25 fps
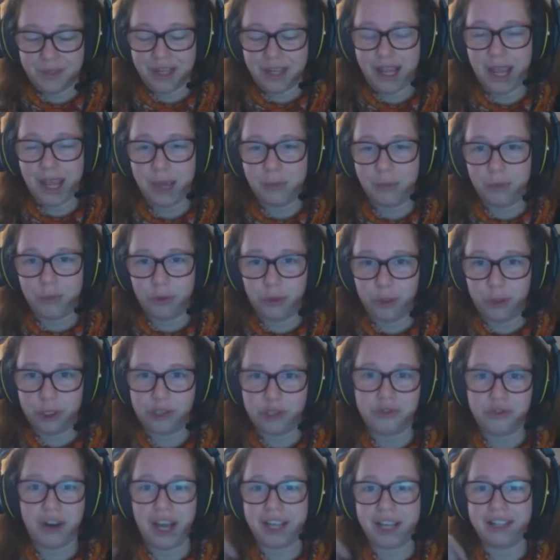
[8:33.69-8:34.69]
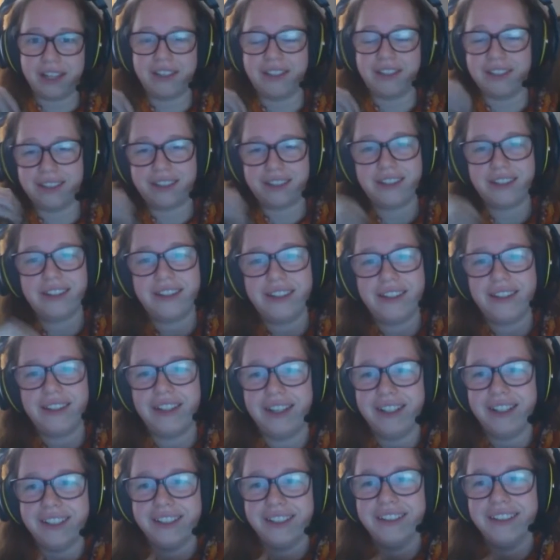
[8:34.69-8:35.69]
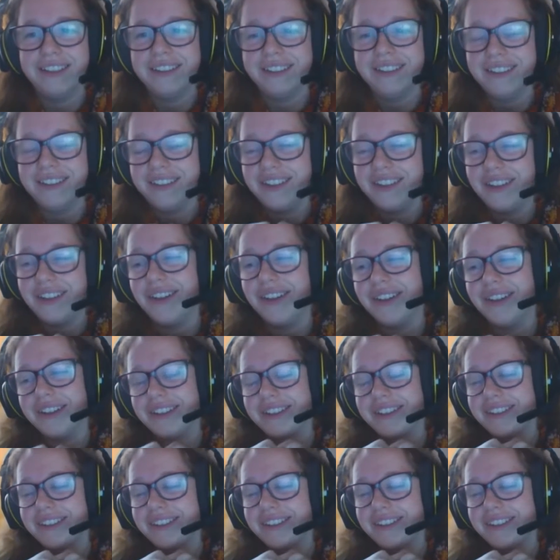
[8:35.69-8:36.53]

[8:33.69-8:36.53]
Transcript: emerald dragons, and oh